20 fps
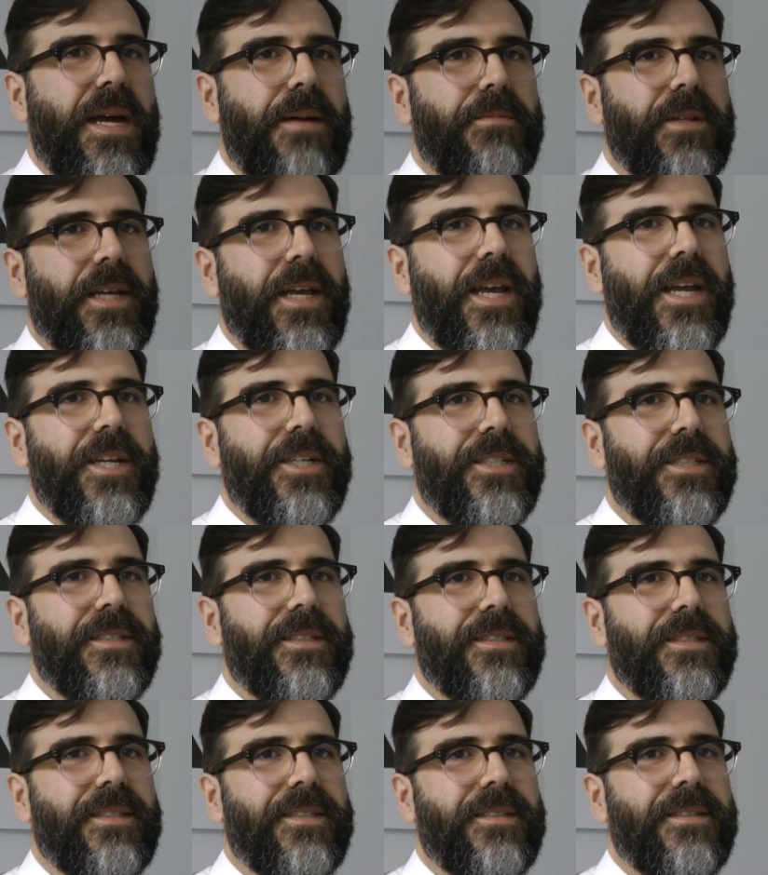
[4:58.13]

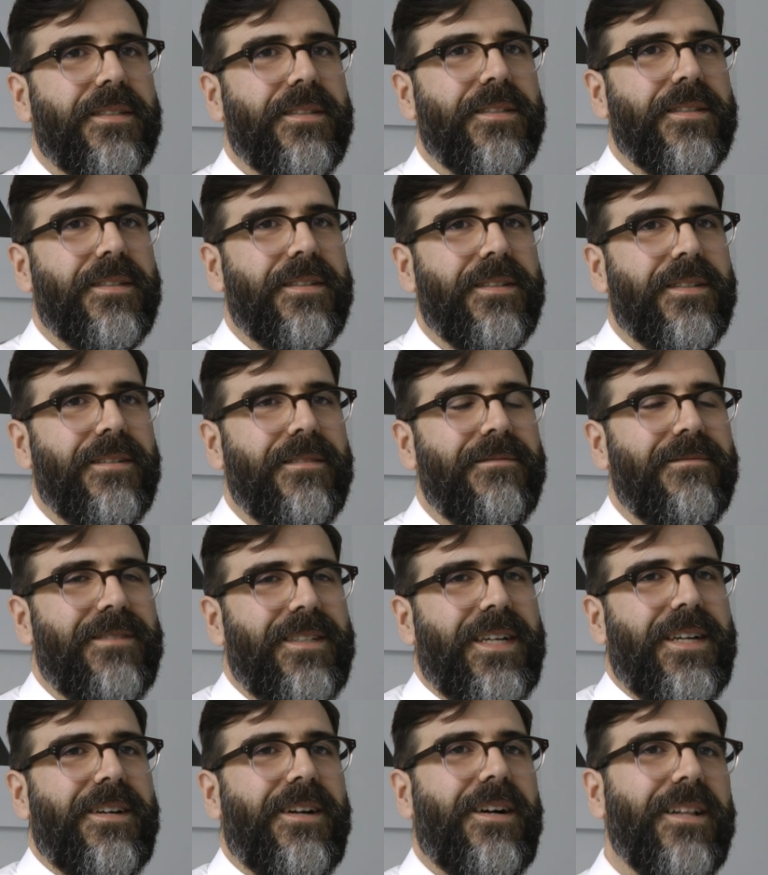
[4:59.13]
applications,
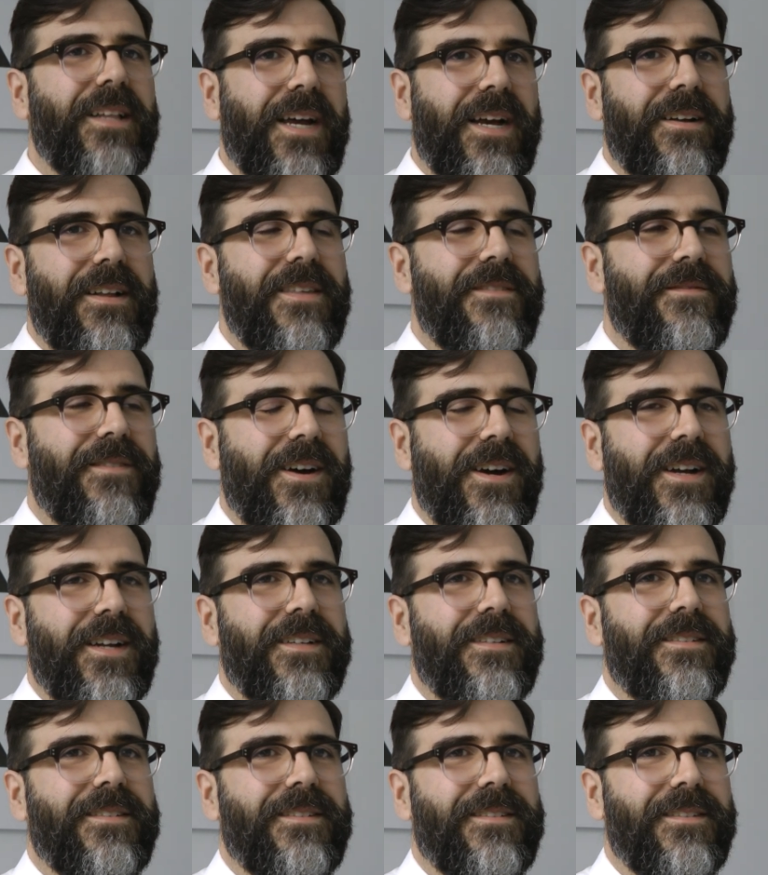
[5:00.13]
check it all out. It's mm-hmm.
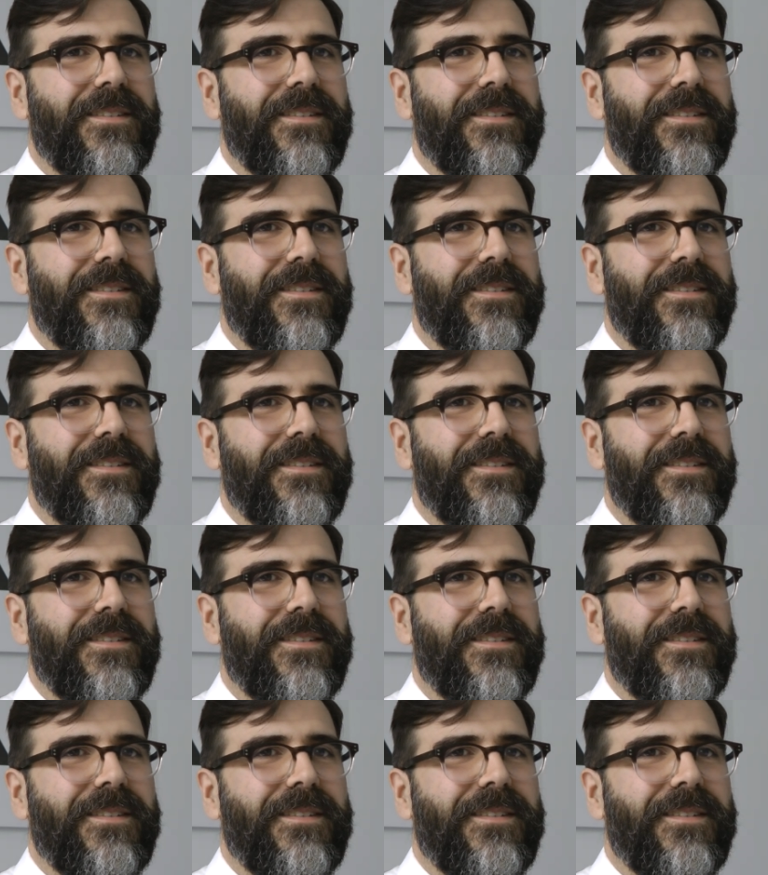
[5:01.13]
fine.